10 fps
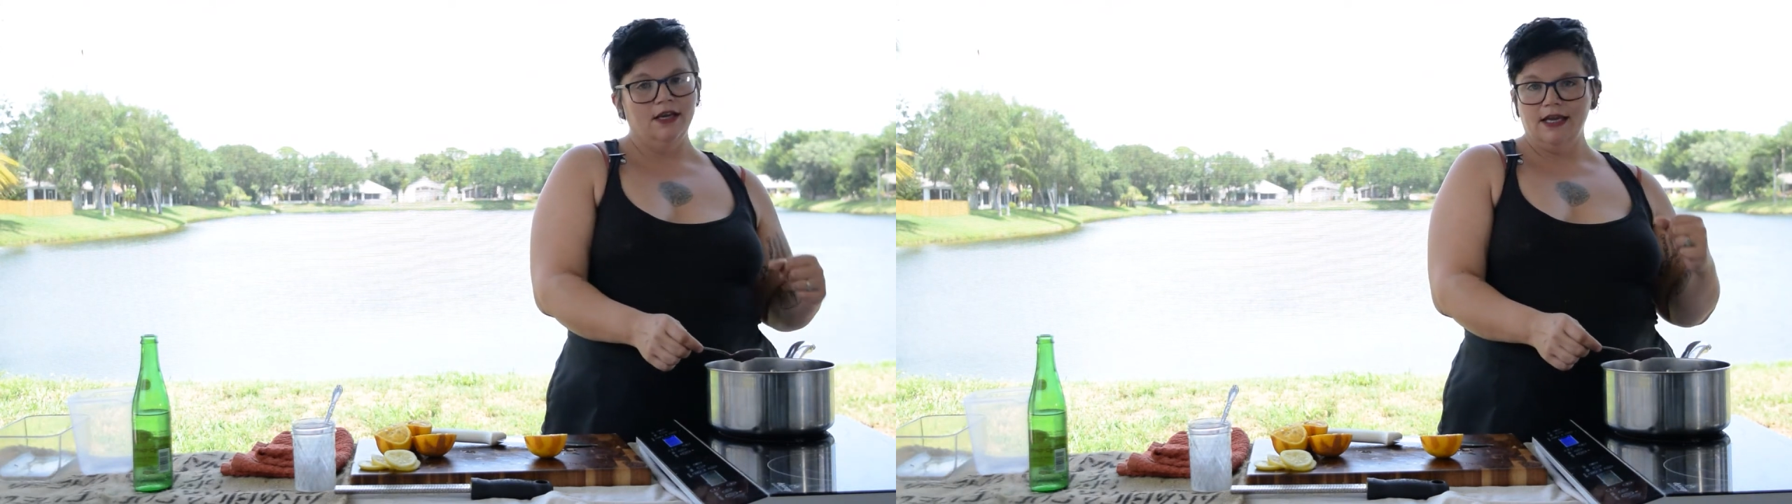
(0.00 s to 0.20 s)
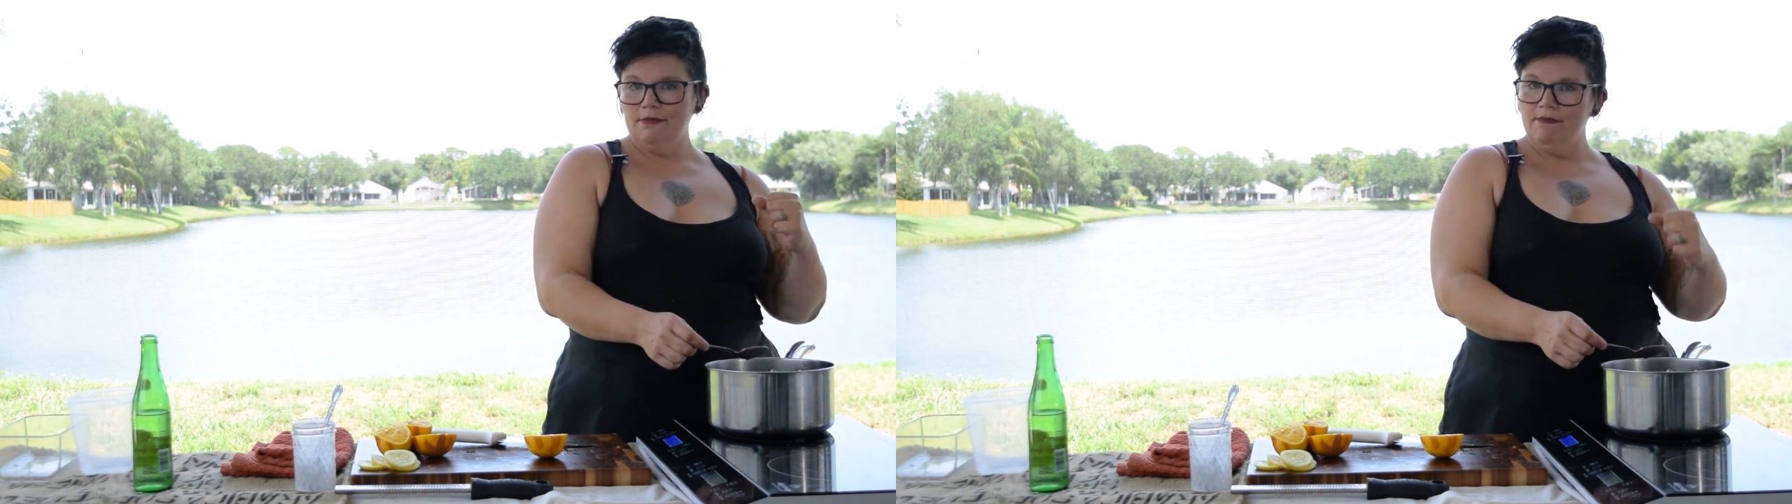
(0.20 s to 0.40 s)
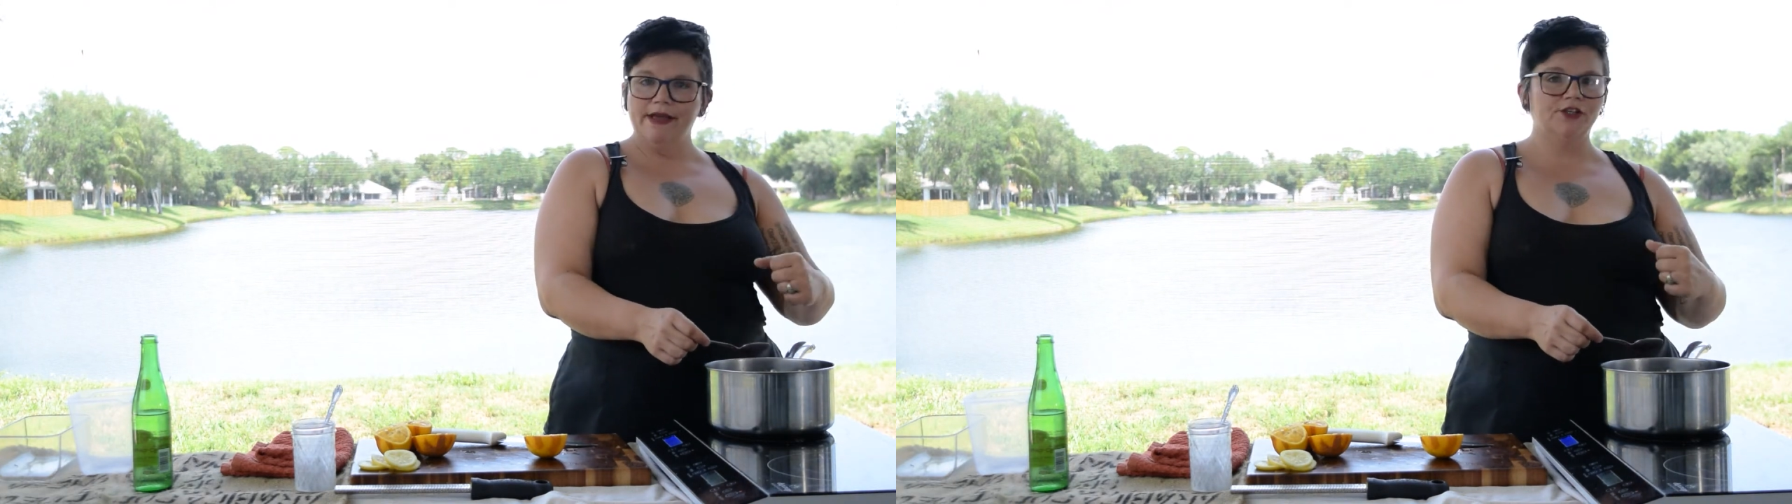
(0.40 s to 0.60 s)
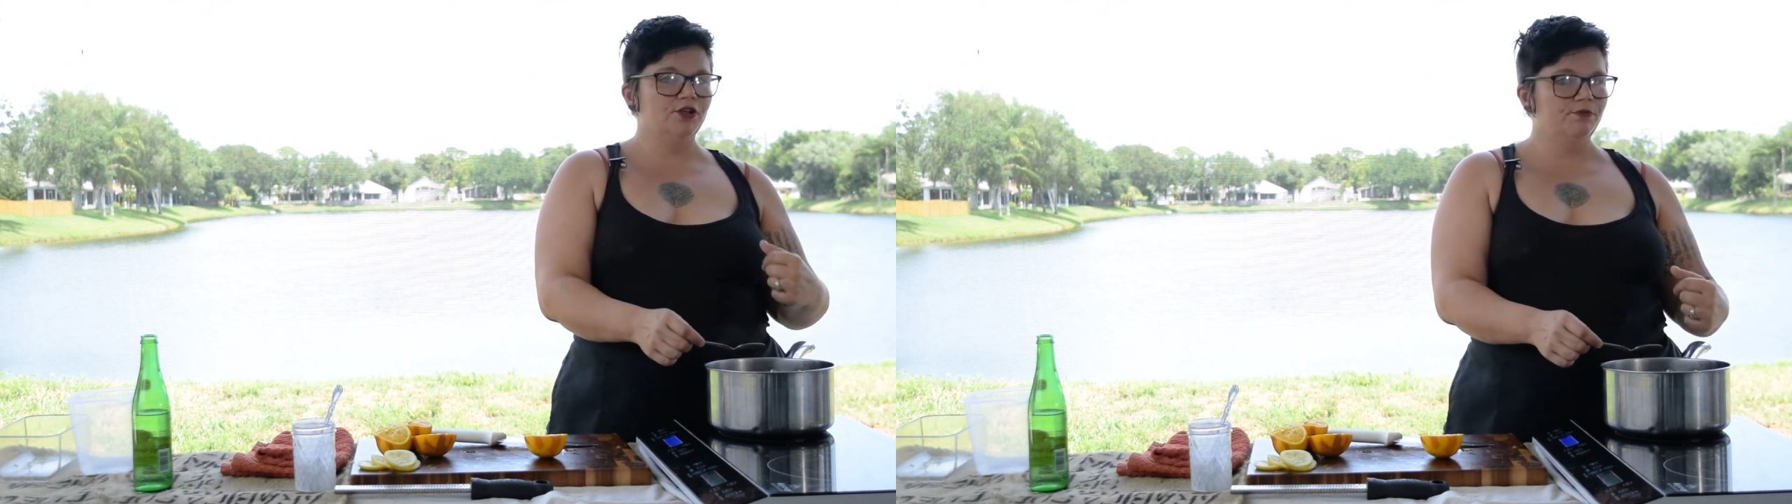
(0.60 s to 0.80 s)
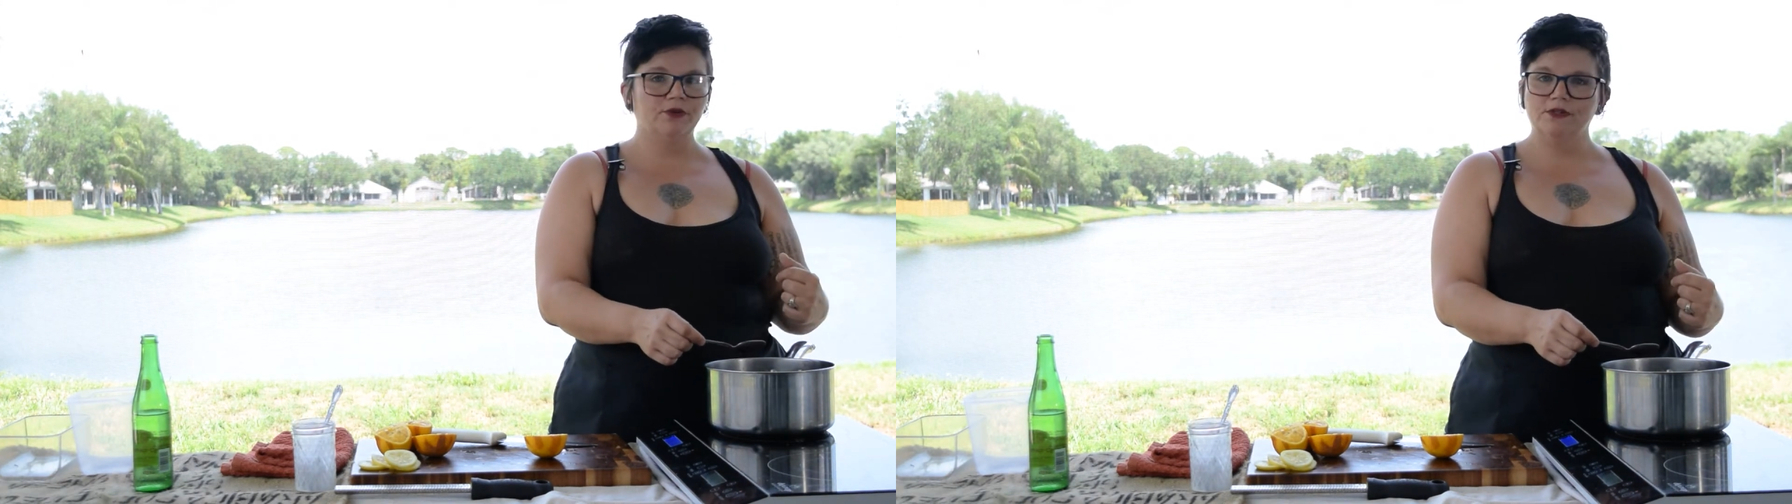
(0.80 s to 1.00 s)
and mash
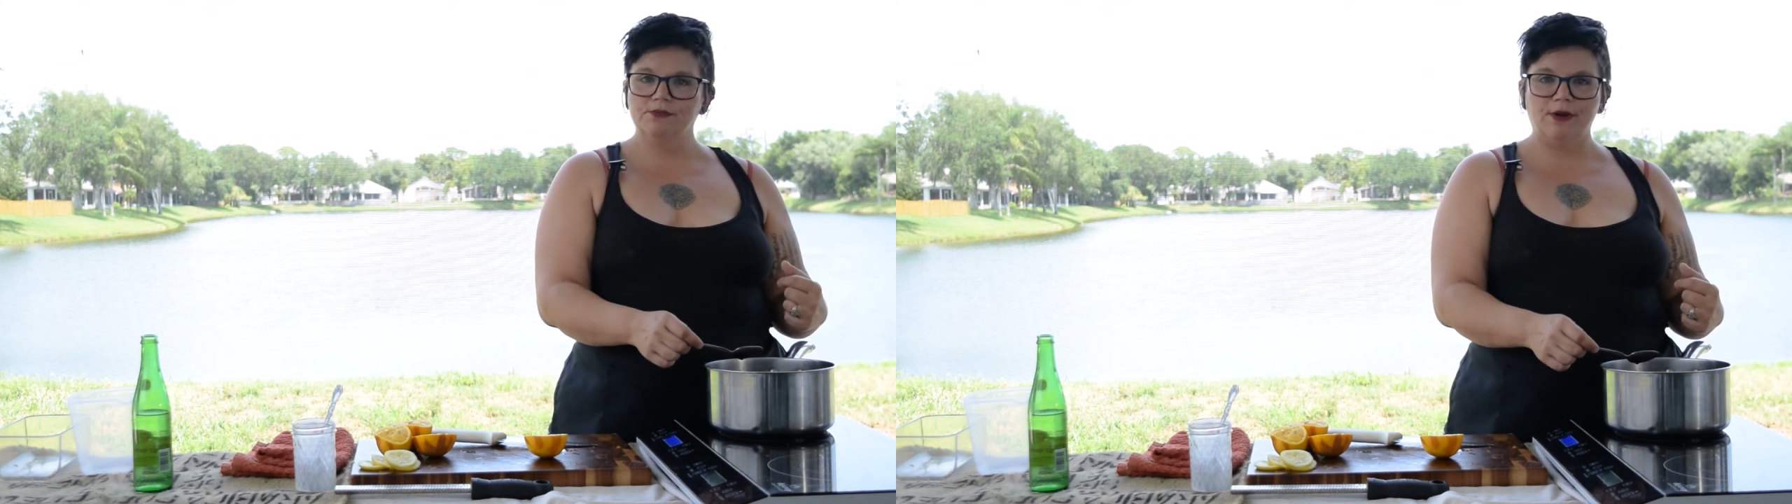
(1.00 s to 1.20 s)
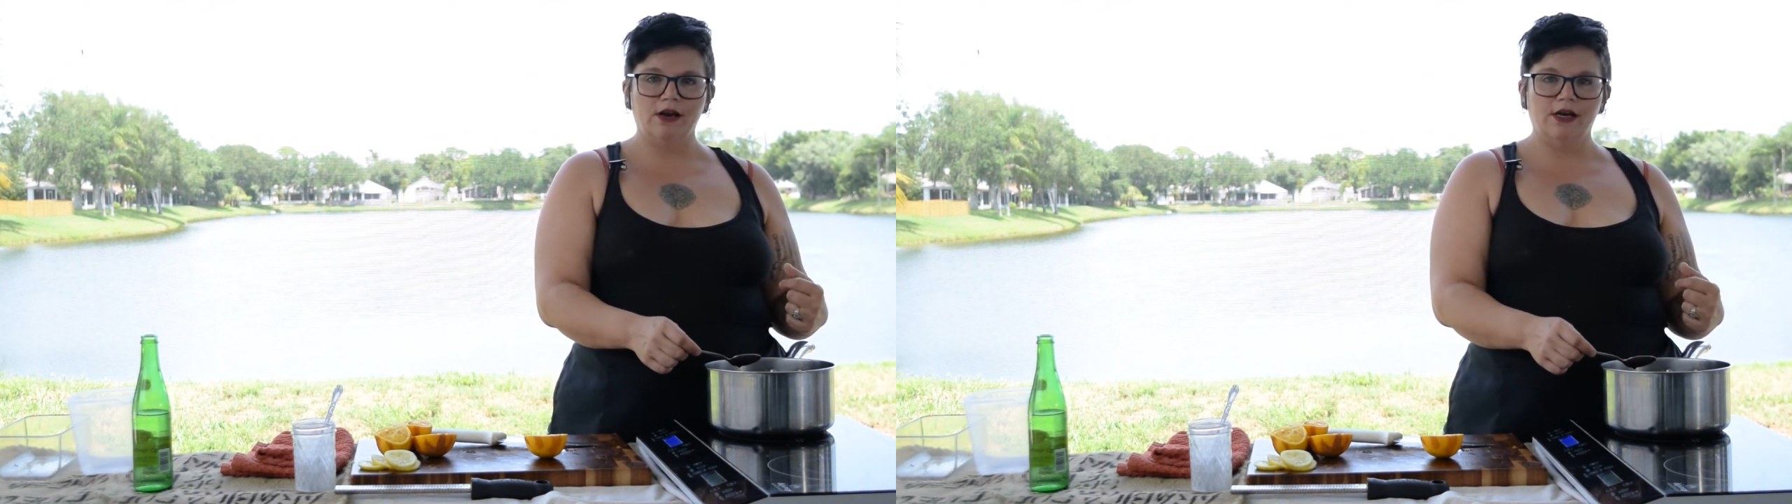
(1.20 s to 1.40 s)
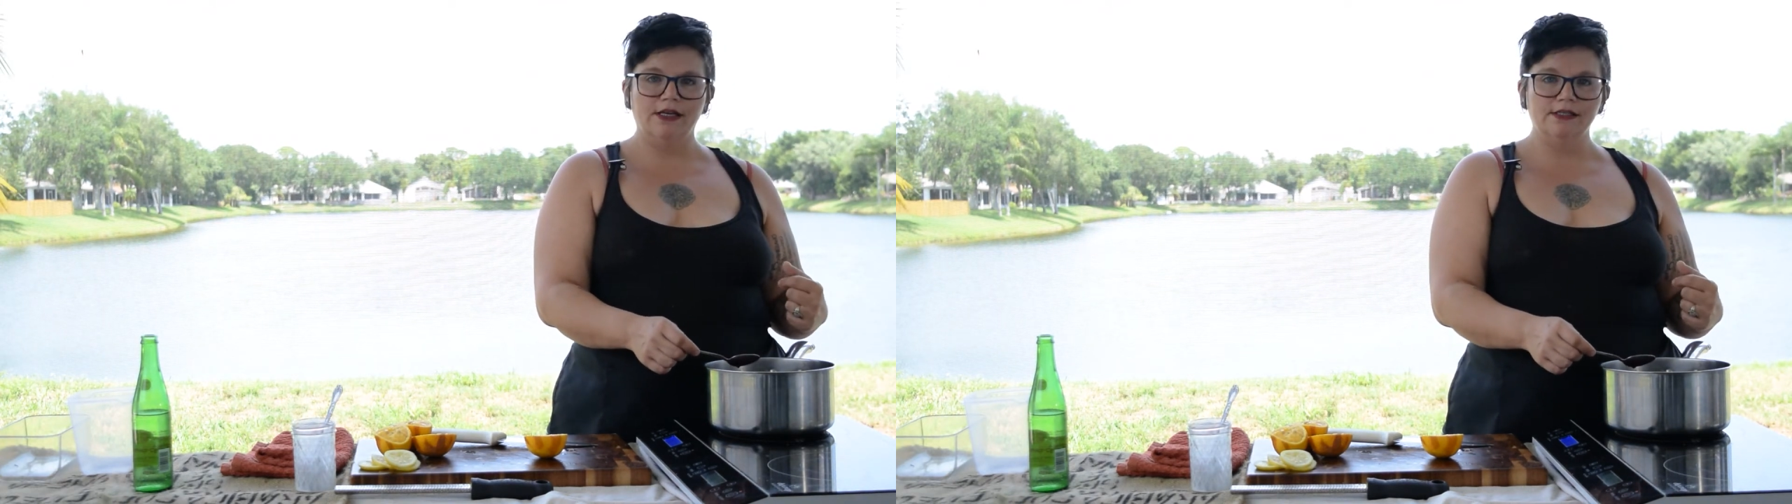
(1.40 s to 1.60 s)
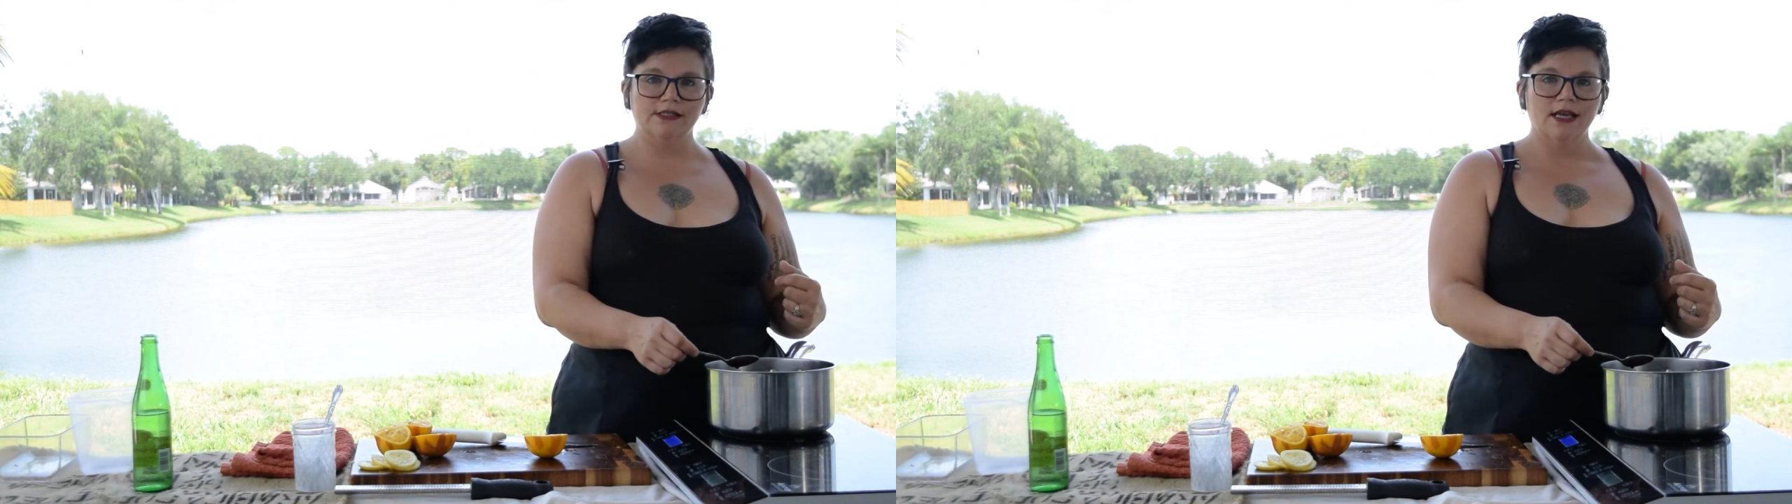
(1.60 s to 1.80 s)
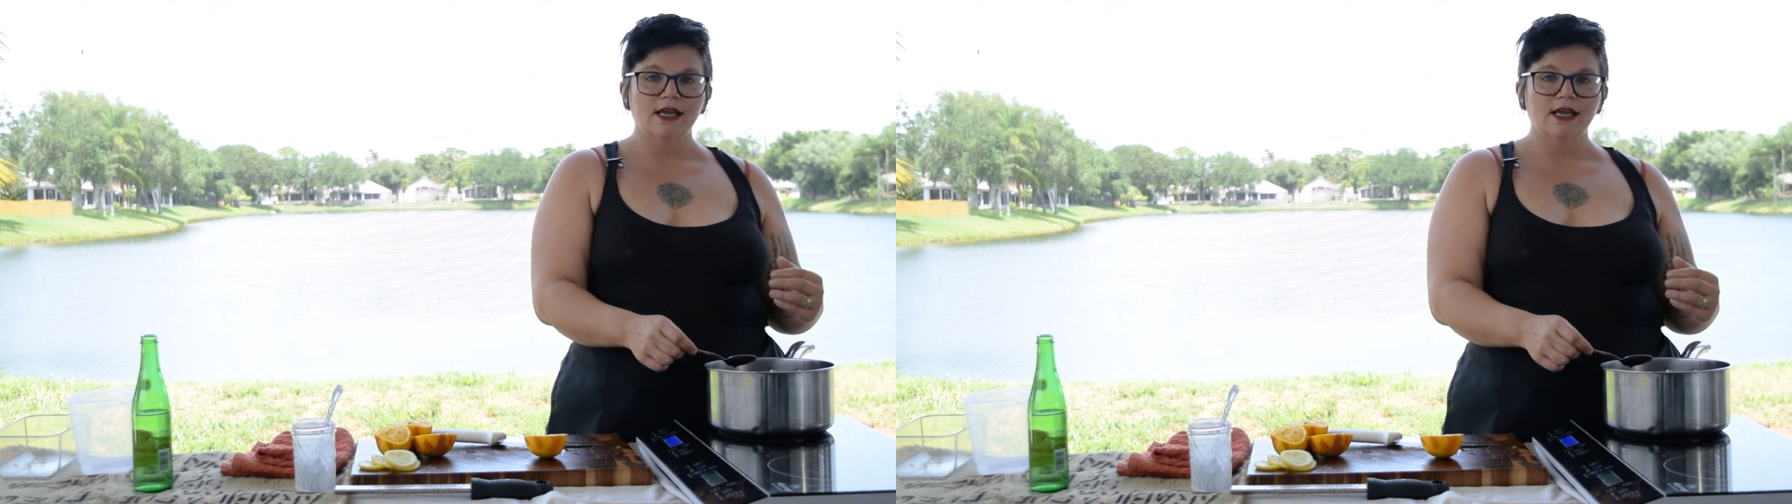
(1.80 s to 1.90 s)
up those berries,